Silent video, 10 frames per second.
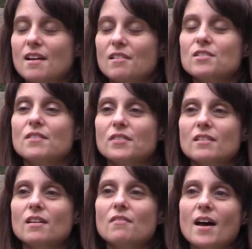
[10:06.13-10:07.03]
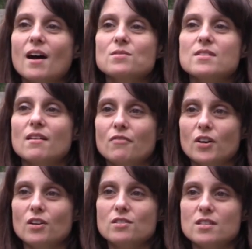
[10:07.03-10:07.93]
Kylo definitely loved the house at
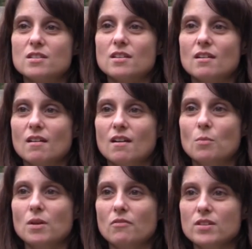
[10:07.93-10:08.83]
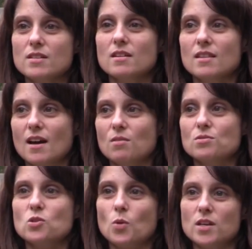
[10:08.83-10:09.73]
first. Uh, we visited the
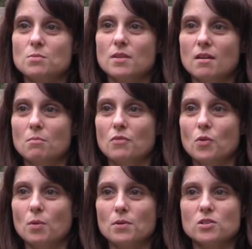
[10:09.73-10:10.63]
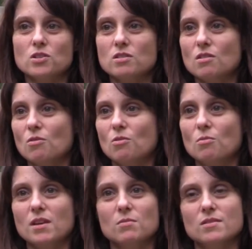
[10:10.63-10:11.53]
house twice with him before we purchased the home.
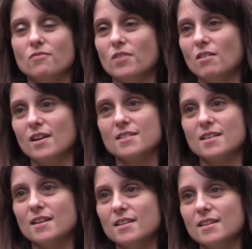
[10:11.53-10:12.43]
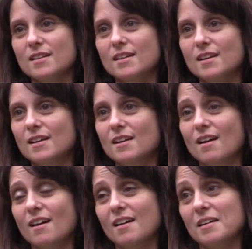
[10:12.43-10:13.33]
He was very excited.
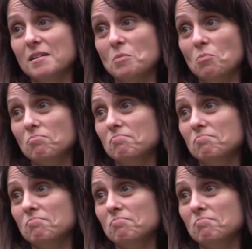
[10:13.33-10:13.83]
Um,